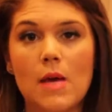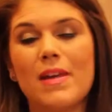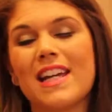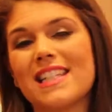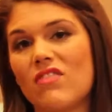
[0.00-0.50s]

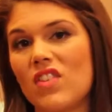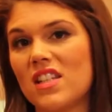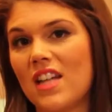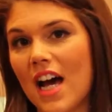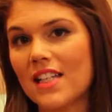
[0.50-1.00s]
Because if
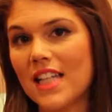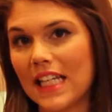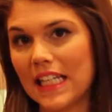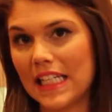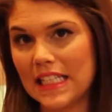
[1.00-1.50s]
it's not
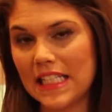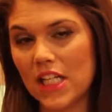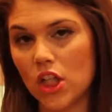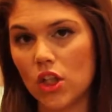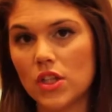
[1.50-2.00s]
tightly
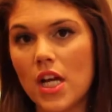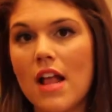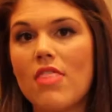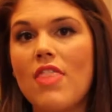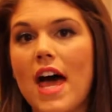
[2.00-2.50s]
sealed,
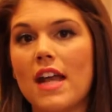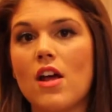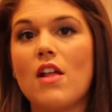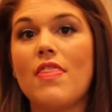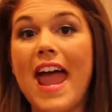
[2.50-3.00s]

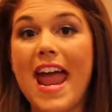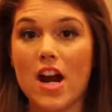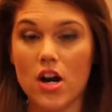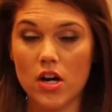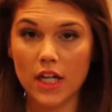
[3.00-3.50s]
then the
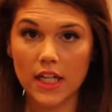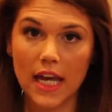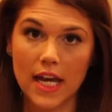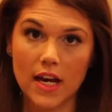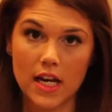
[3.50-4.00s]
air can
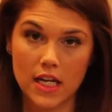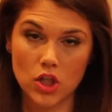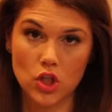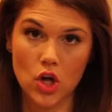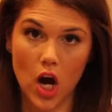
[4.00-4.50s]
get
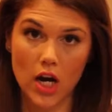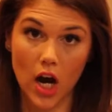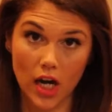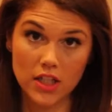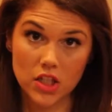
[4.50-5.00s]
in
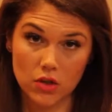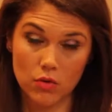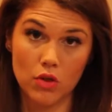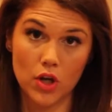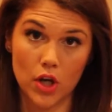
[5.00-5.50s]

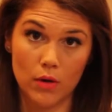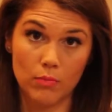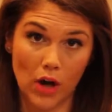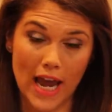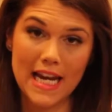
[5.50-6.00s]
onto the
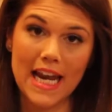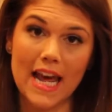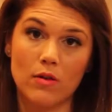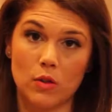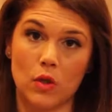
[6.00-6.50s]
bread,
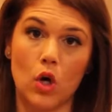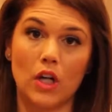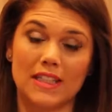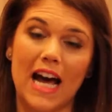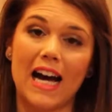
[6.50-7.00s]
and it's
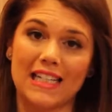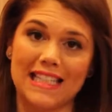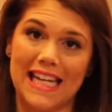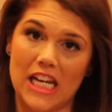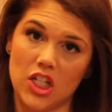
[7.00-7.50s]
called
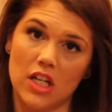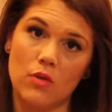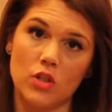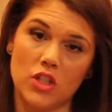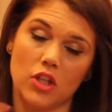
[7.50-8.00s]
oxidation,
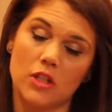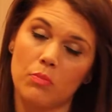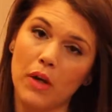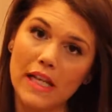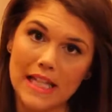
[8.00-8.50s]
which starts to
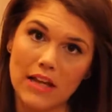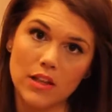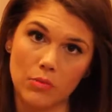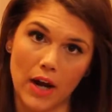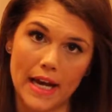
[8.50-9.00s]
break
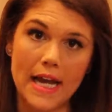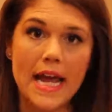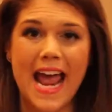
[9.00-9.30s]
down the bread,